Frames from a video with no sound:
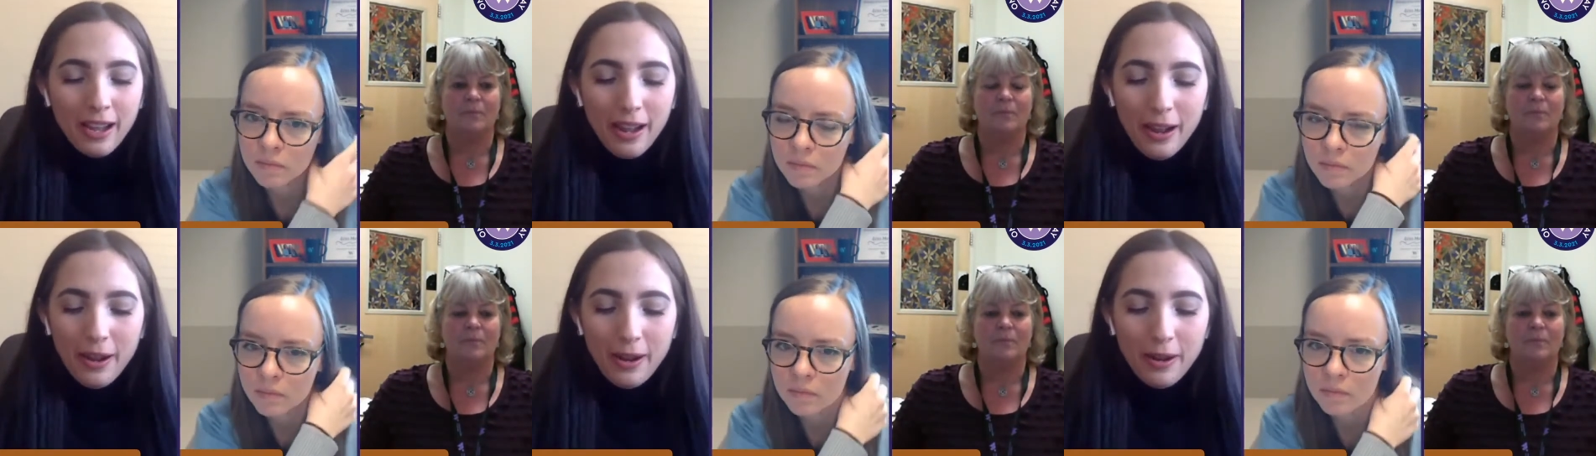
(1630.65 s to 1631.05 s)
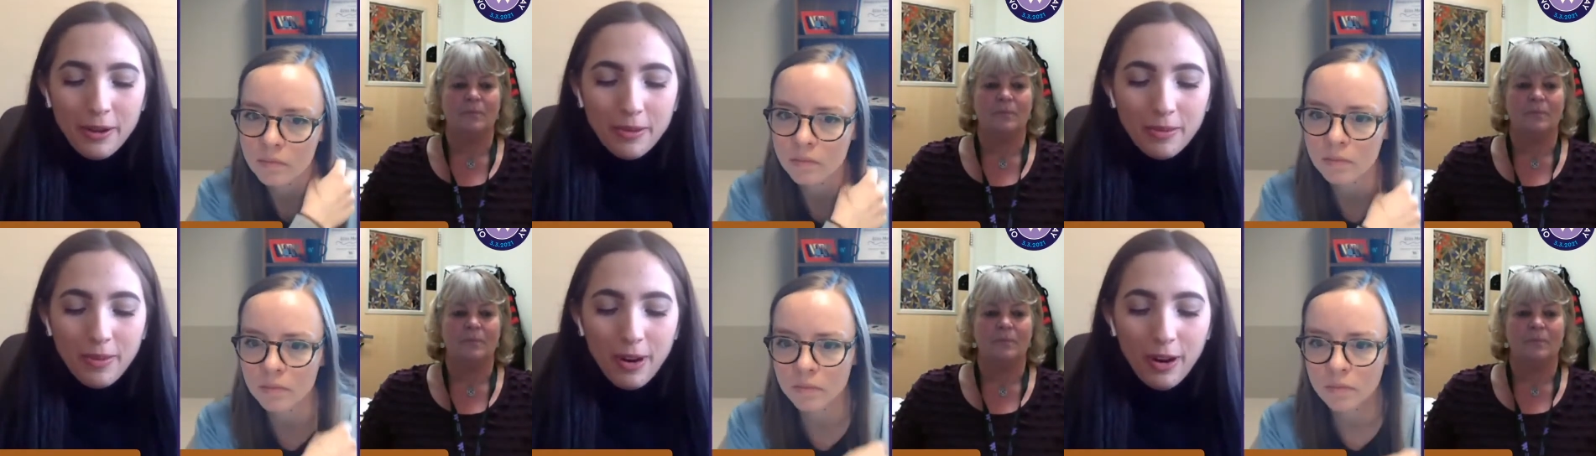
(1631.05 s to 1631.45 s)

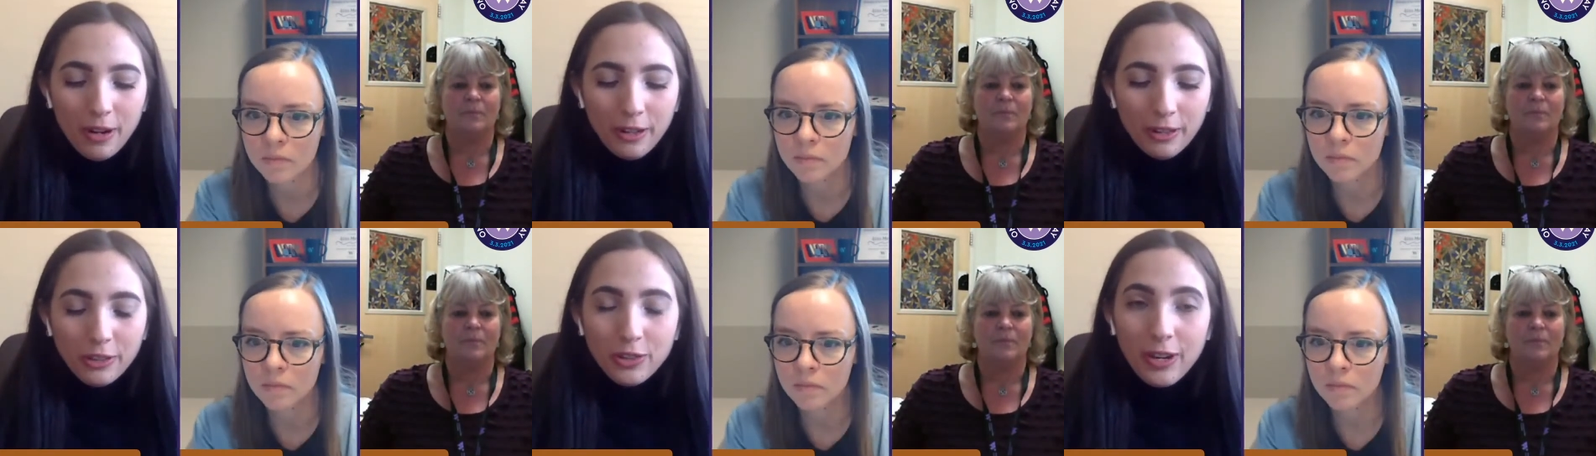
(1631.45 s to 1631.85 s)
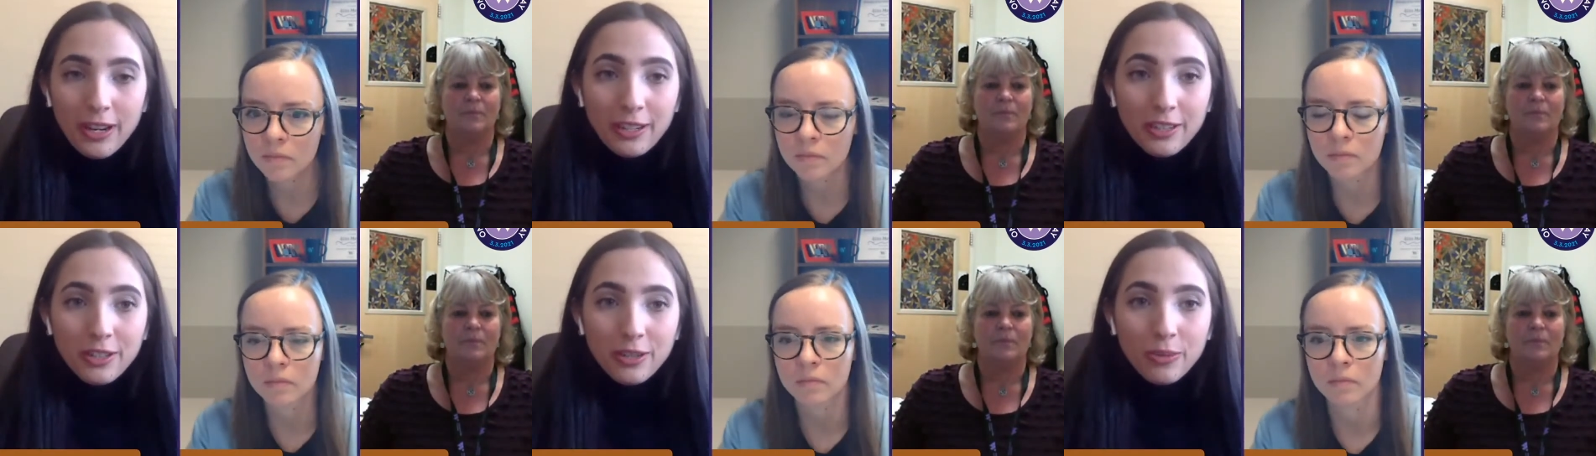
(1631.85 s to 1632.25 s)
Speaker 1: um, are
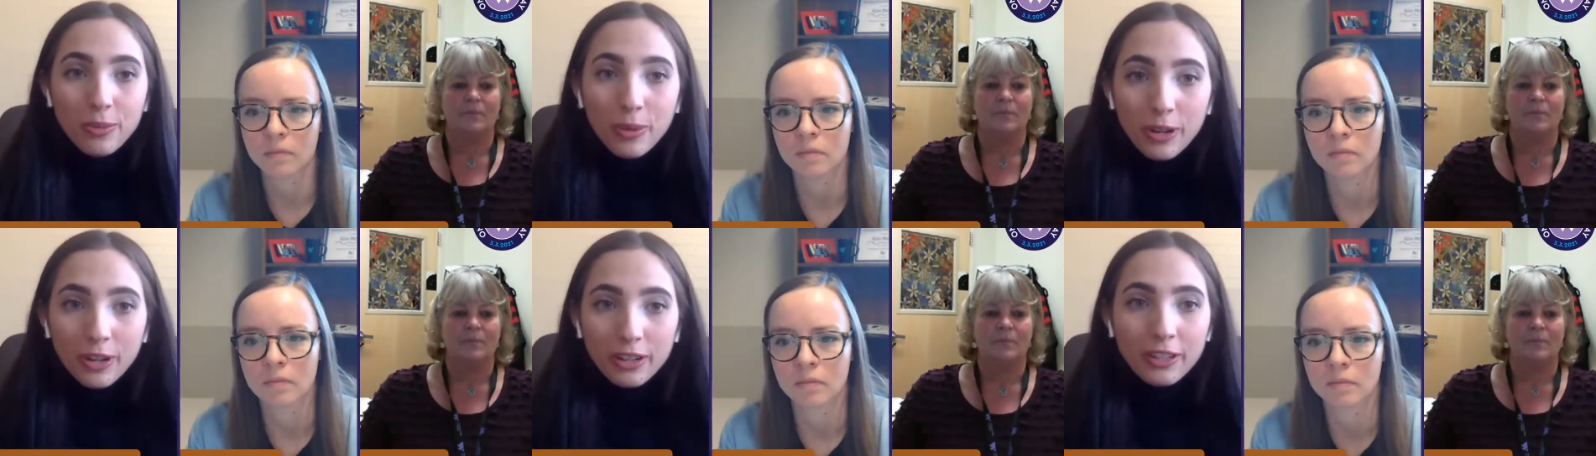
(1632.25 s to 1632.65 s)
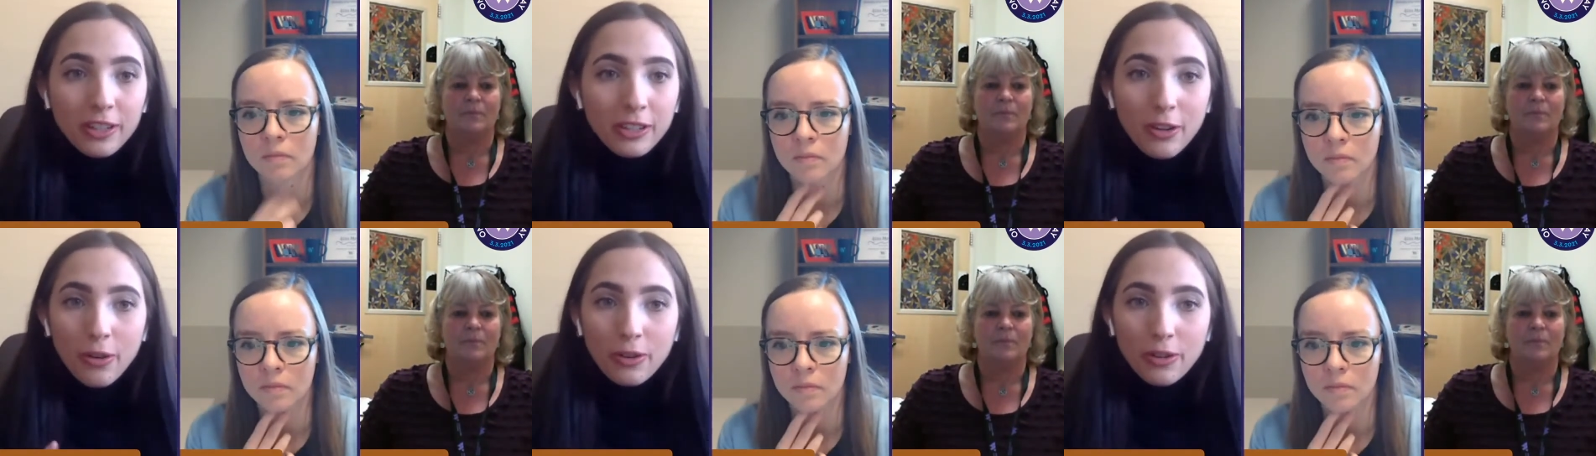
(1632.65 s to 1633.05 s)
trying to work,
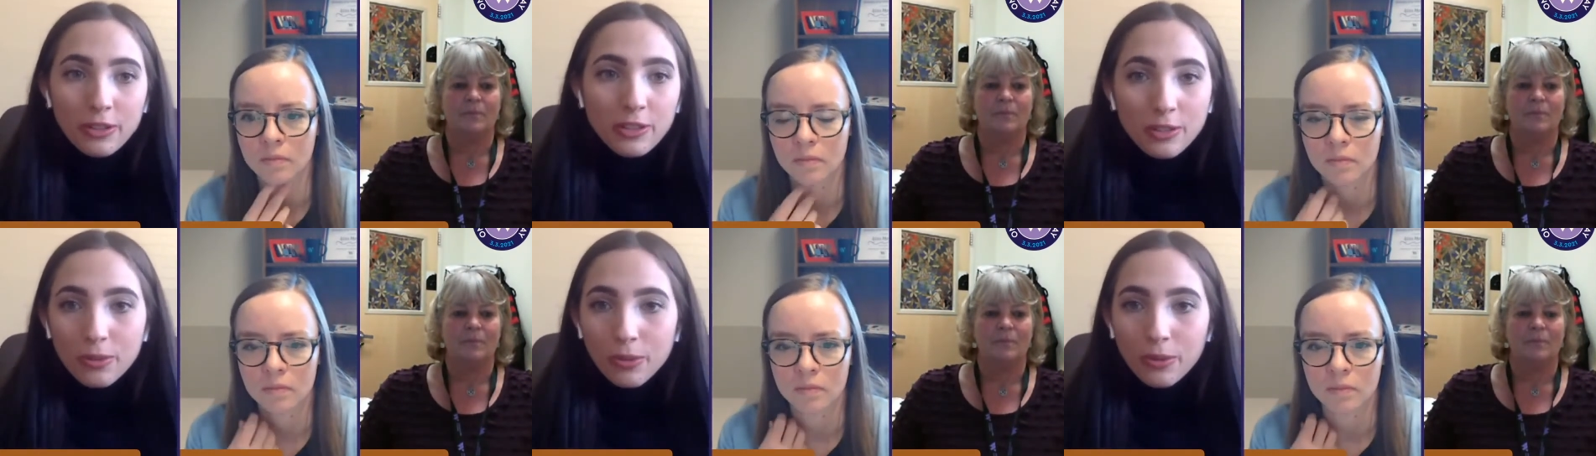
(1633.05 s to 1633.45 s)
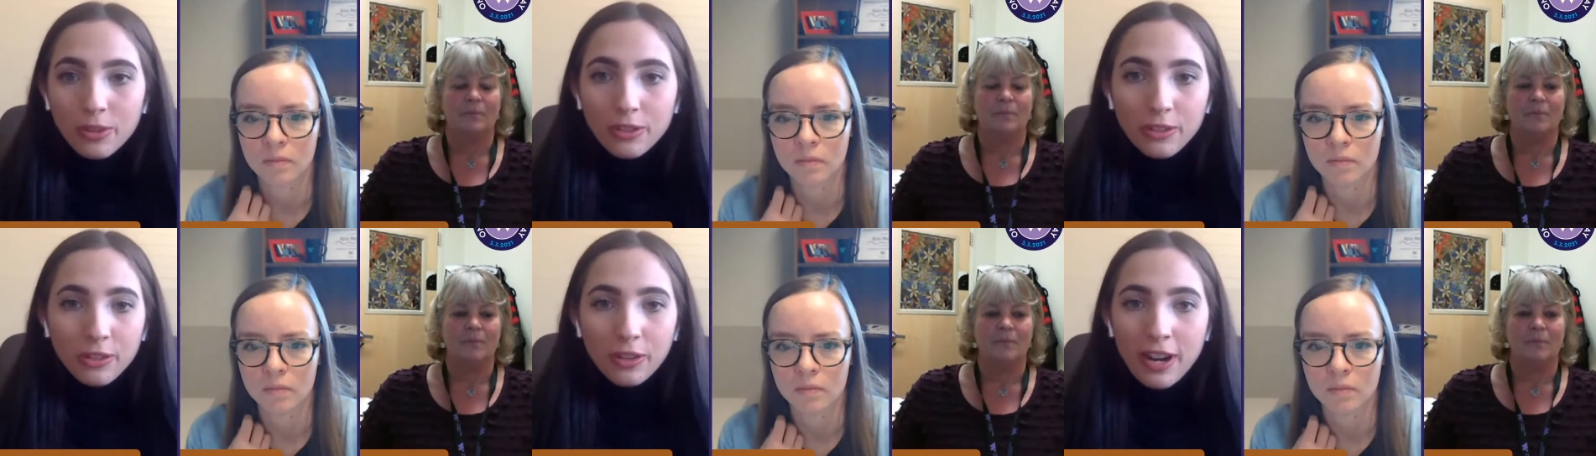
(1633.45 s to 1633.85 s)
go to
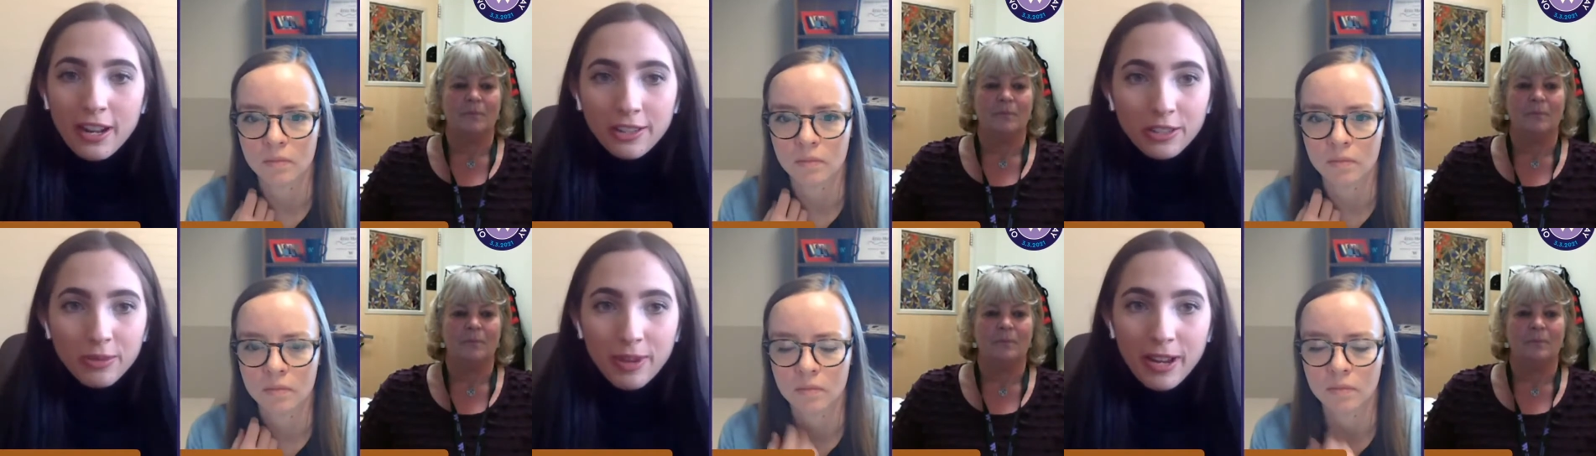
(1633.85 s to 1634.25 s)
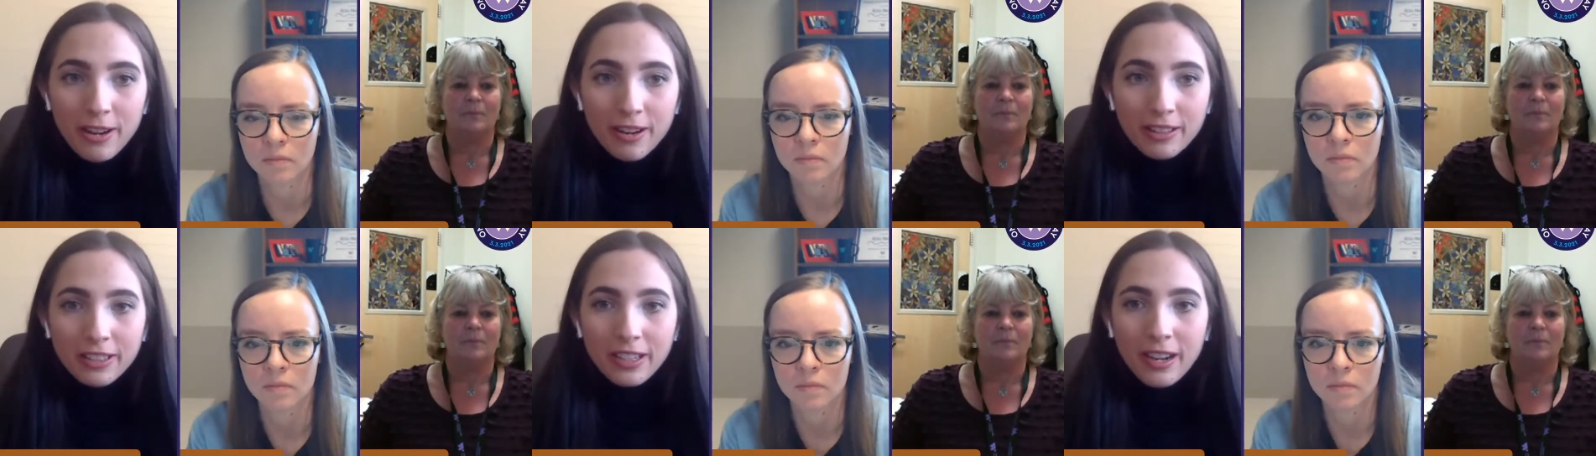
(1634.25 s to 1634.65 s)
school, graduate
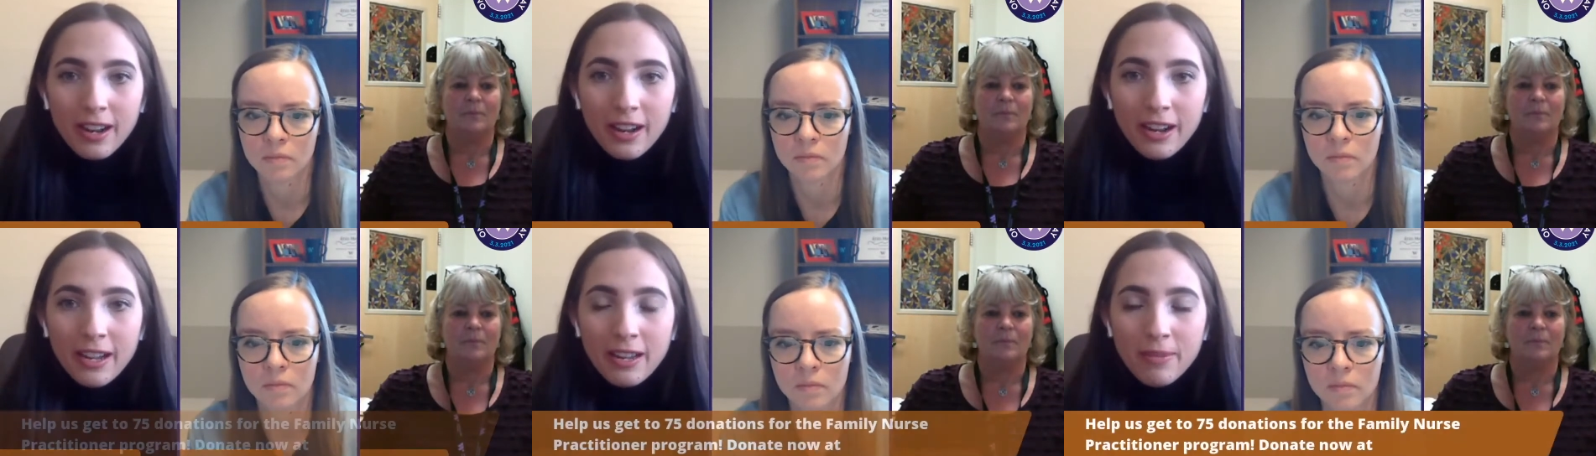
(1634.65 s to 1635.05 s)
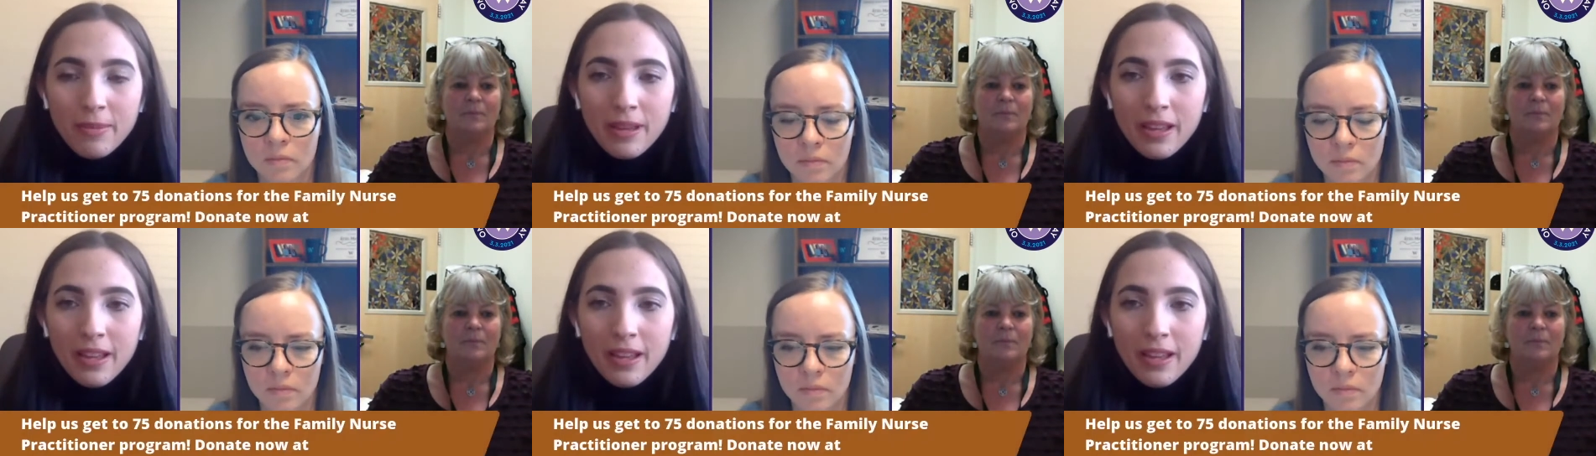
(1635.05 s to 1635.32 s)
on time,